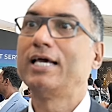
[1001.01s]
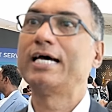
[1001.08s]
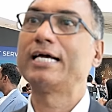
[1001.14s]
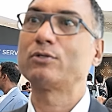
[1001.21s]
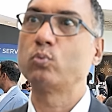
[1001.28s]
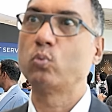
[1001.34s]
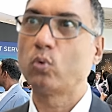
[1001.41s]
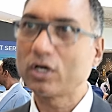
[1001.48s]

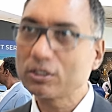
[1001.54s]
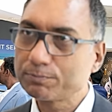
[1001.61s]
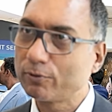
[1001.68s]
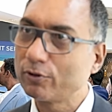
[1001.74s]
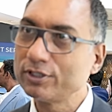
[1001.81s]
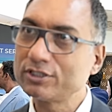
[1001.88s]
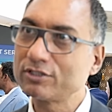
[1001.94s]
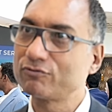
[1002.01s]
At what
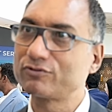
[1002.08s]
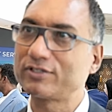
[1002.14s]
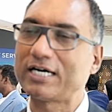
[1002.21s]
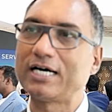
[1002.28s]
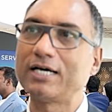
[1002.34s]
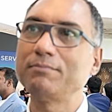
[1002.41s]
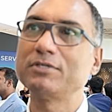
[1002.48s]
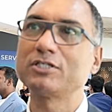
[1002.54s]
point of
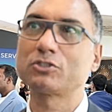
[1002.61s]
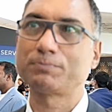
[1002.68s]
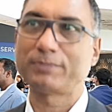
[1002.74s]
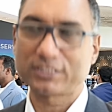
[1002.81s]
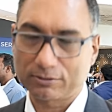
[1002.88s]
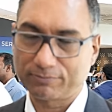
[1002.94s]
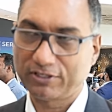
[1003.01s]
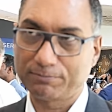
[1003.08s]
time a
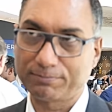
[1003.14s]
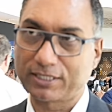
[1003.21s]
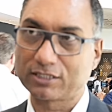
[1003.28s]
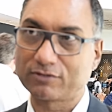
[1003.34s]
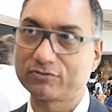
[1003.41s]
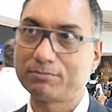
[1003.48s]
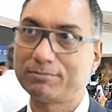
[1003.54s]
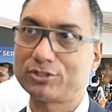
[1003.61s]
specific
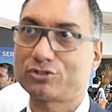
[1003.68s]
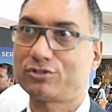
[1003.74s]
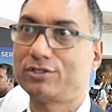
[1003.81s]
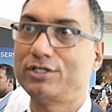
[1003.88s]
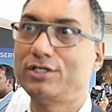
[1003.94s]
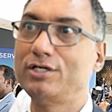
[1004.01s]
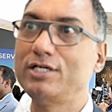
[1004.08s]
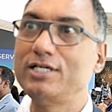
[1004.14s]
part of the
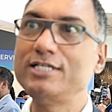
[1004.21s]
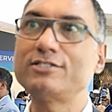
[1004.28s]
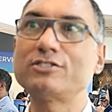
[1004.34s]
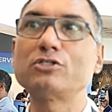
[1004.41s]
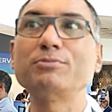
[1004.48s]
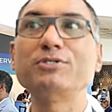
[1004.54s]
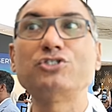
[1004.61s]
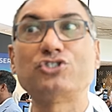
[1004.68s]
machinery needs
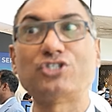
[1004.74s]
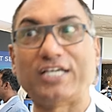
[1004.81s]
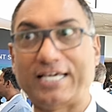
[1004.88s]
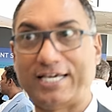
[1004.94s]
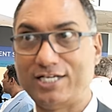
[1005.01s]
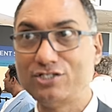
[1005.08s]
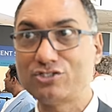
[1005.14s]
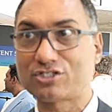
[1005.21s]
to be
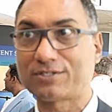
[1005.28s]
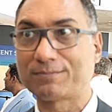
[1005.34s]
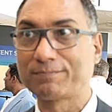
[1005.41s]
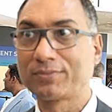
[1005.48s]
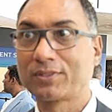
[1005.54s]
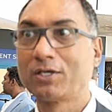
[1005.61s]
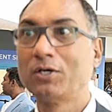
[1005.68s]
changed